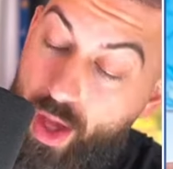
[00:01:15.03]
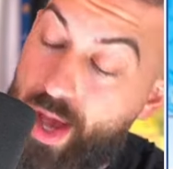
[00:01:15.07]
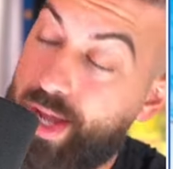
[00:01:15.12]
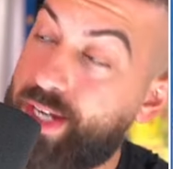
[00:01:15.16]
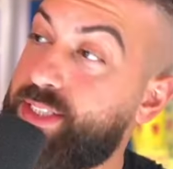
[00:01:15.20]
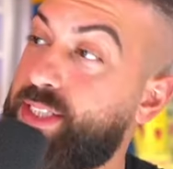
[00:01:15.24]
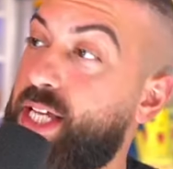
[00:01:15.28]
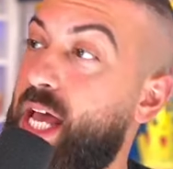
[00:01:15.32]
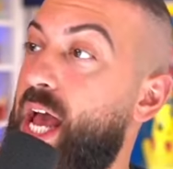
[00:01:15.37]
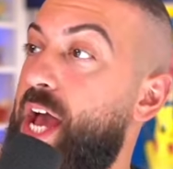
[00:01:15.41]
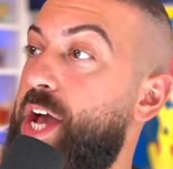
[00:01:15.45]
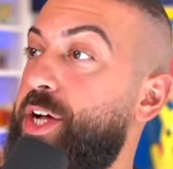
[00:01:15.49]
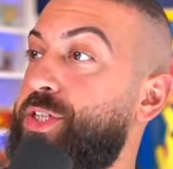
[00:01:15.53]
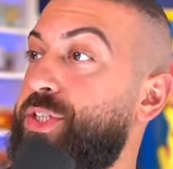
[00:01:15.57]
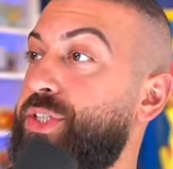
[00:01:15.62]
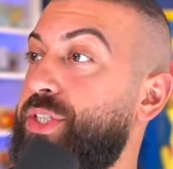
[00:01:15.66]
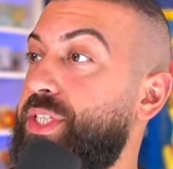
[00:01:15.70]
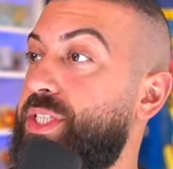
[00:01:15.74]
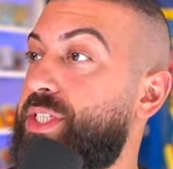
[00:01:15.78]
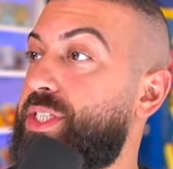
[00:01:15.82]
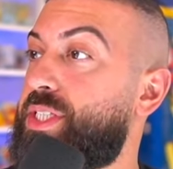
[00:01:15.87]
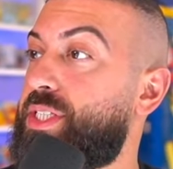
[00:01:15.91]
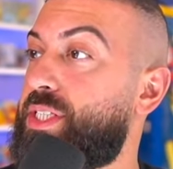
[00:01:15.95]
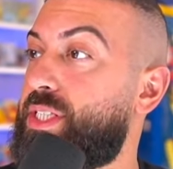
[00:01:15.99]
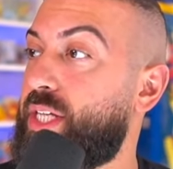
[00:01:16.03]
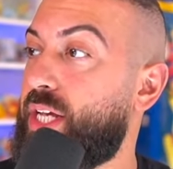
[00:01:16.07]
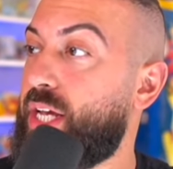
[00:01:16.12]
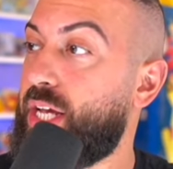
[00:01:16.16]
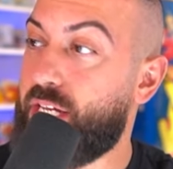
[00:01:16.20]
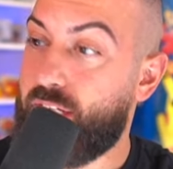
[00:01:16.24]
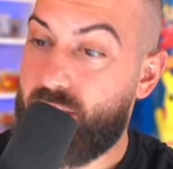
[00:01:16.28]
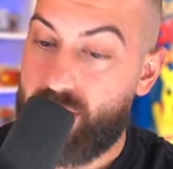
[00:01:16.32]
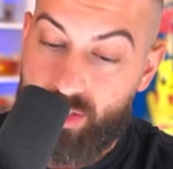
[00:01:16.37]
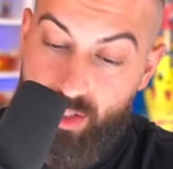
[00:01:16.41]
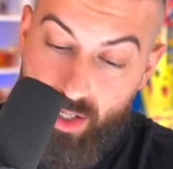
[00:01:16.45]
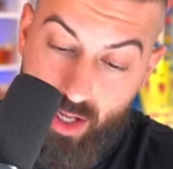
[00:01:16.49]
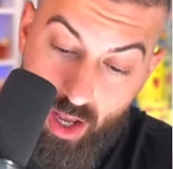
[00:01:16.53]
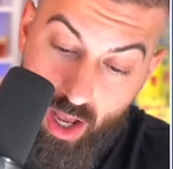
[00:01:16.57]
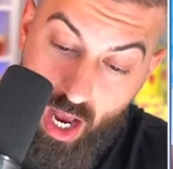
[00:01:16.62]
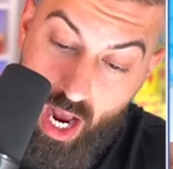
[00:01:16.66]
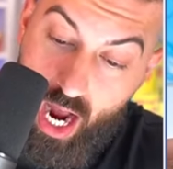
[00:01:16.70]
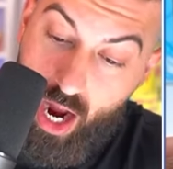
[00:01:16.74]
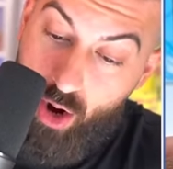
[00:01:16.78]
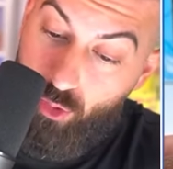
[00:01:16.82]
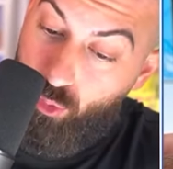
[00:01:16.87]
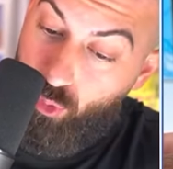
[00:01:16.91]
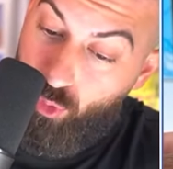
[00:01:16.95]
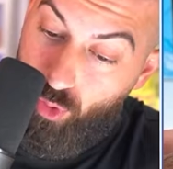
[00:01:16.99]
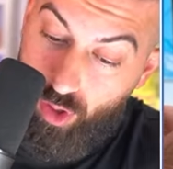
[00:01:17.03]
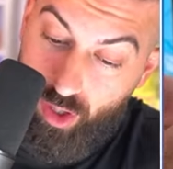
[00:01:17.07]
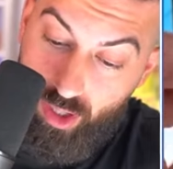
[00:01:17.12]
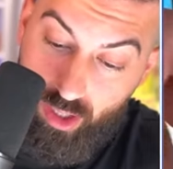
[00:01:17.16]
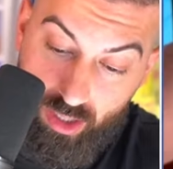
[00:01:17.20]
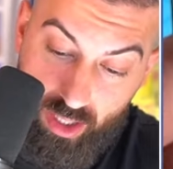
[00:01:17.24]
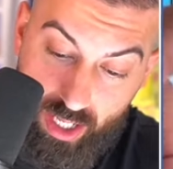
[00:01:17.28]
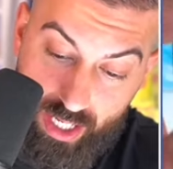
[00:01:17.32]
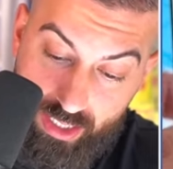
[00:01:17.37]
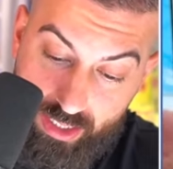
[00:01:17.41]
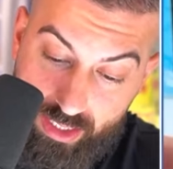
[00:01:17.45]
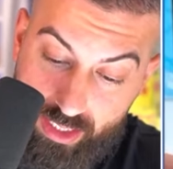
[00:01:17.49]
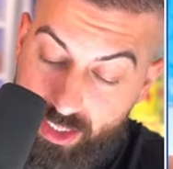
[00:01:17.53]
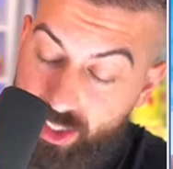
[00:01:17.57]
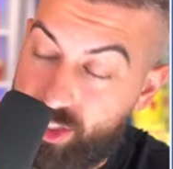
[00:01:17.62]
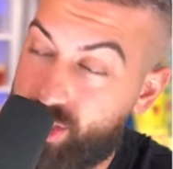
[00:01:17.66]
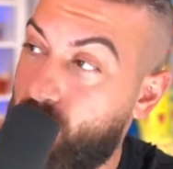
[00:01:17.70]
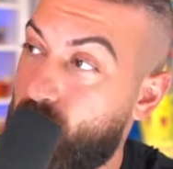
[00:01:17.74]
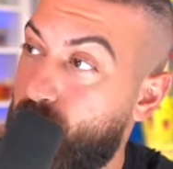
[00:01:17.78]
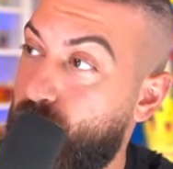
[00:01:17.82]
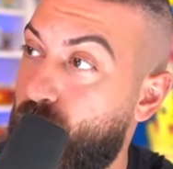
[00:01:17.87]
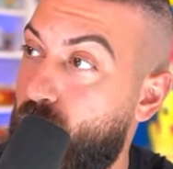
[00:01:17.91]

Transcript: that is actually sick. I really like this so